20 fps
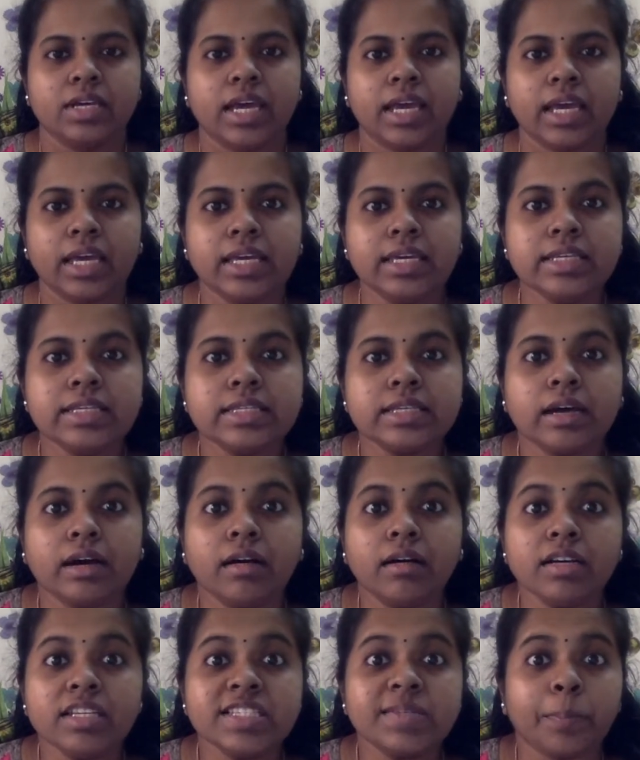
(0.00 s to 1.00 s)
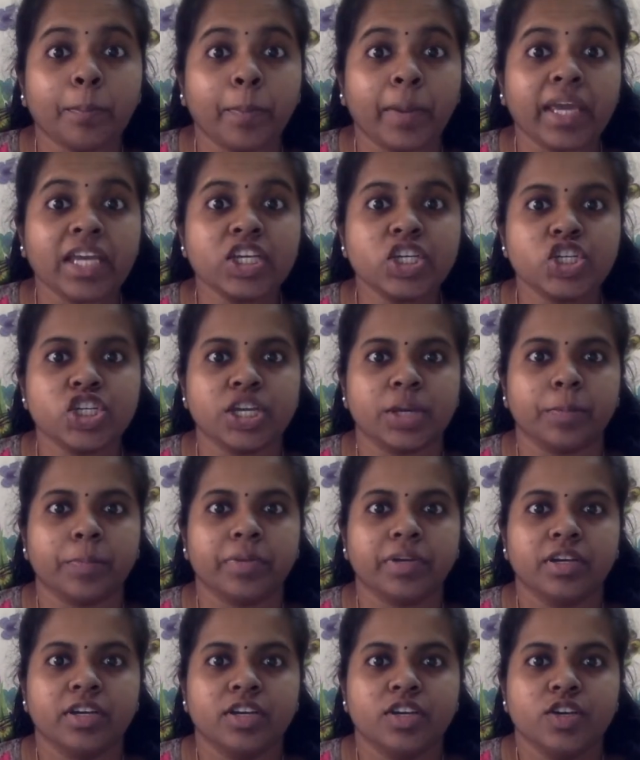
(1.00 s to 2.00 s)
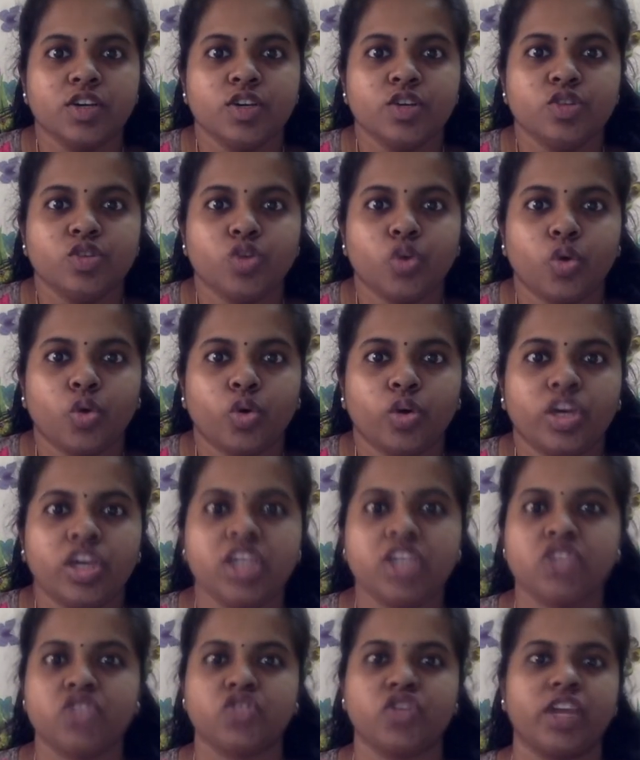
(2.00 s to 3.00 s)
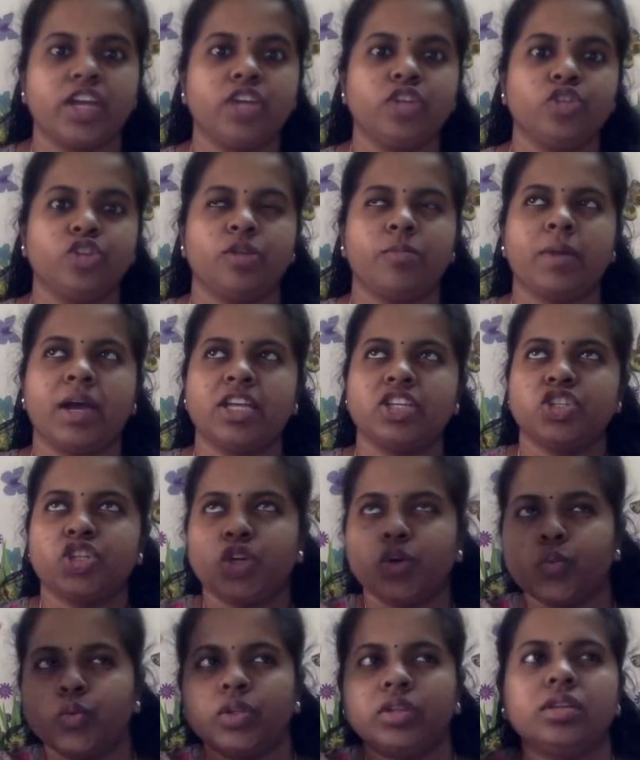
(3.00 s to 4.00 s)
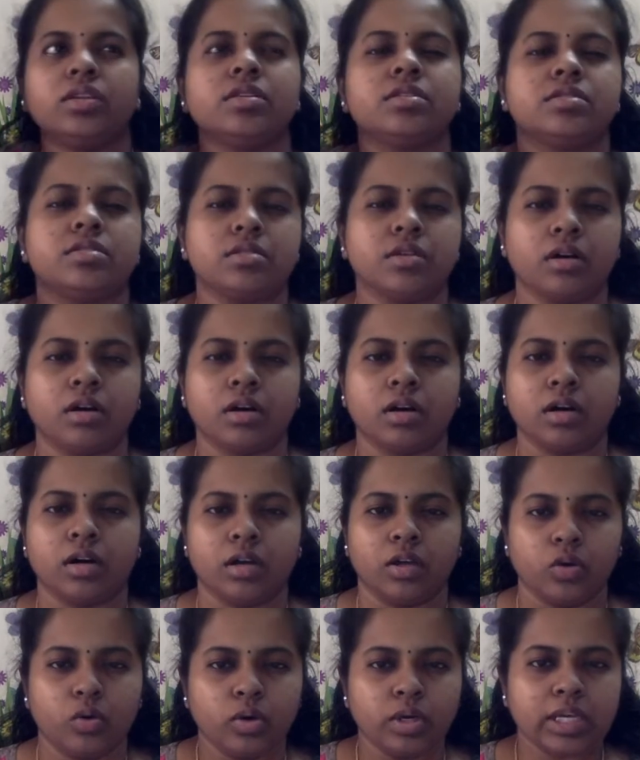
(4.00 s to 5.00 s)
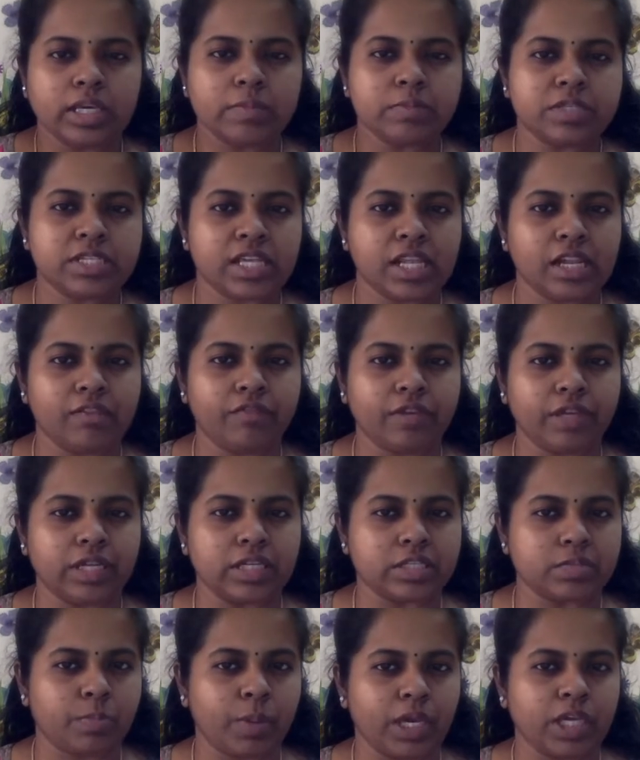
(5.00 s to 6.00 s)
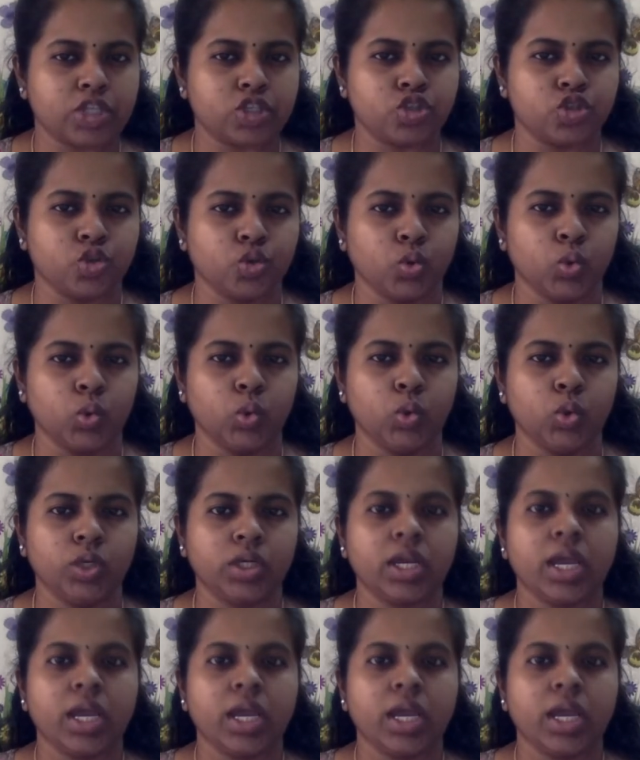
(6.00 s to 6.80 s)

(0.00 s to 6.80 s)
is a spaceship. So he is trying to imagine with this, himself in a space suit,